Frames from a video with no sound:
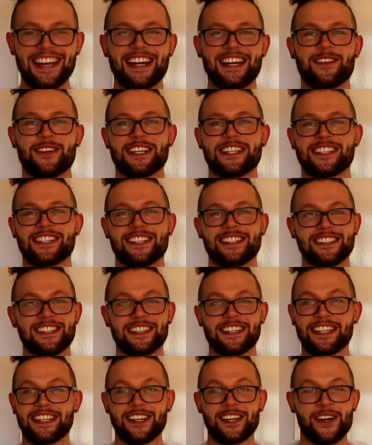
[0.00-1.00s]
Anyways, guys,
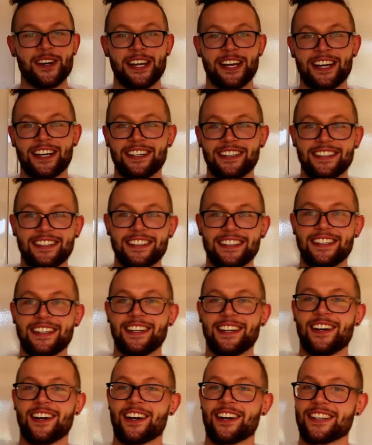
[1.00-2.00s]
I'm going to go now.
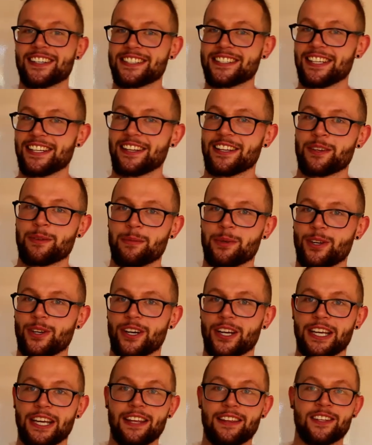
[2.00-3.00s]
I'm going to sit at the
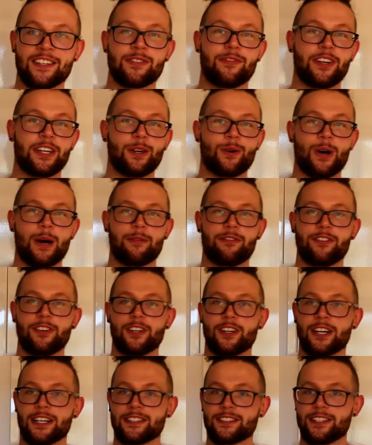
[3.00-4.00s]
computer, get this video up for
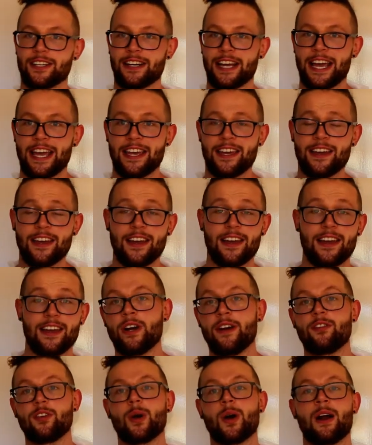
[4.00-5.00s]
you guys today.
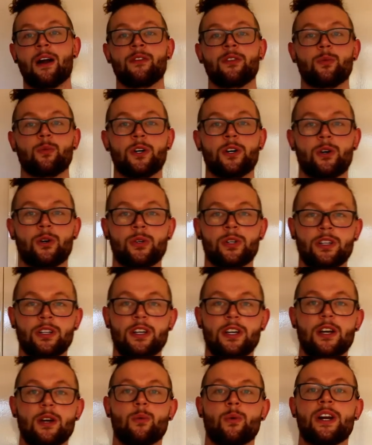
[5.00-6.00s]
Wherever you are in the world,
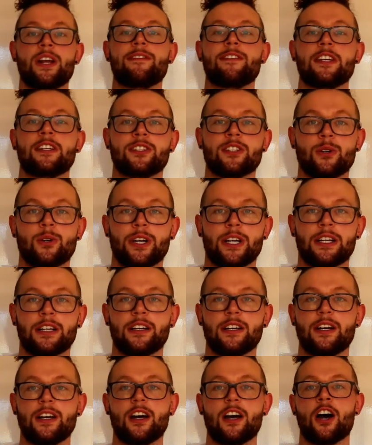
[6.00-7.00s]
whatever you're
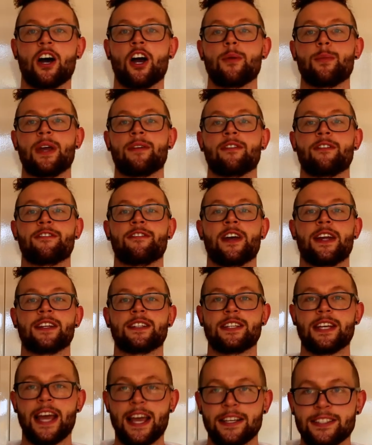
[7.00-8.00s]
doing, I hope you have a
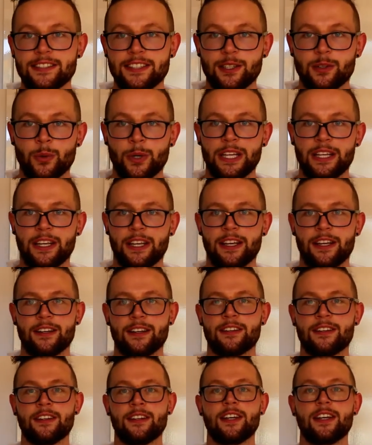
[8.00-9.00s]
fantastic
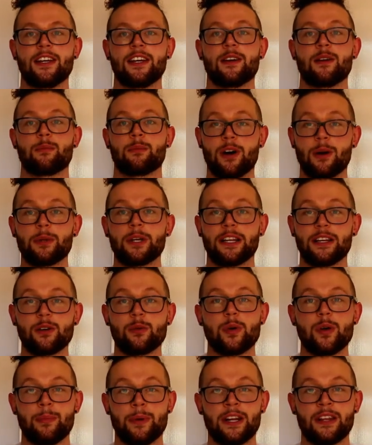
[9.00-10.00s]
weekend, probably a
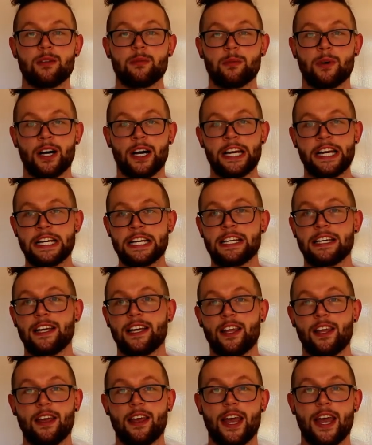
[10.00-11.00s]
little bit better than mine,
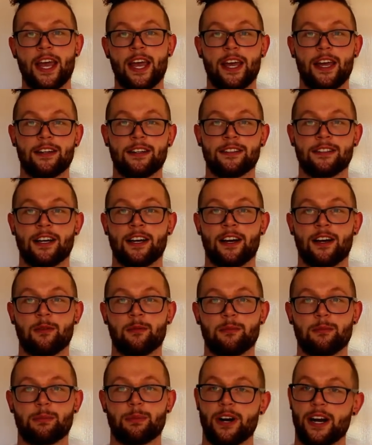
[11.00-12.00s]
and
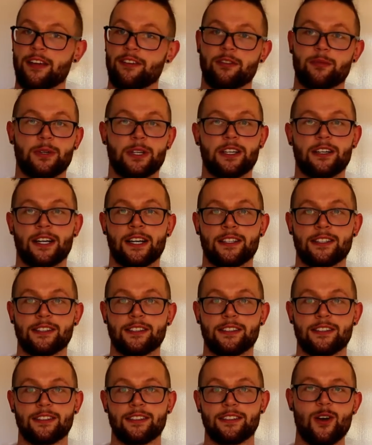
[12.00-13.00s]
um, pray for me,
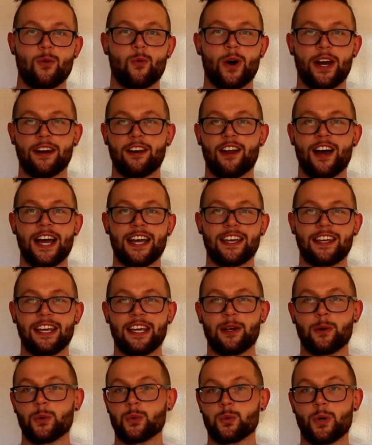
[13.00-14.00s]
guys. One like
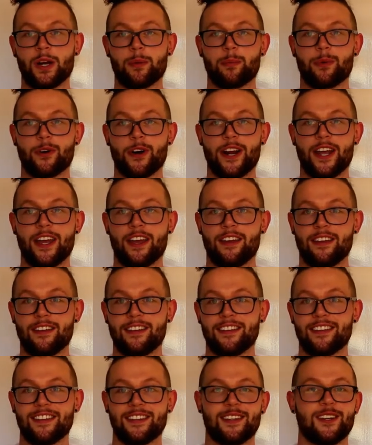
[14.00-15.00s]
equals one prayer,
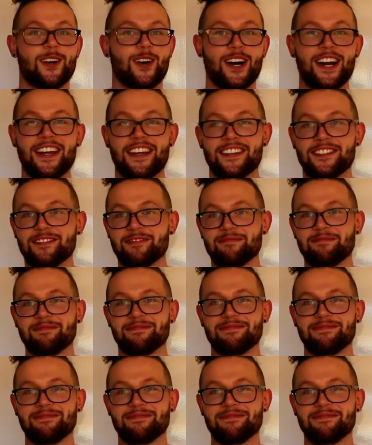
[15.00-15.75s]
alright?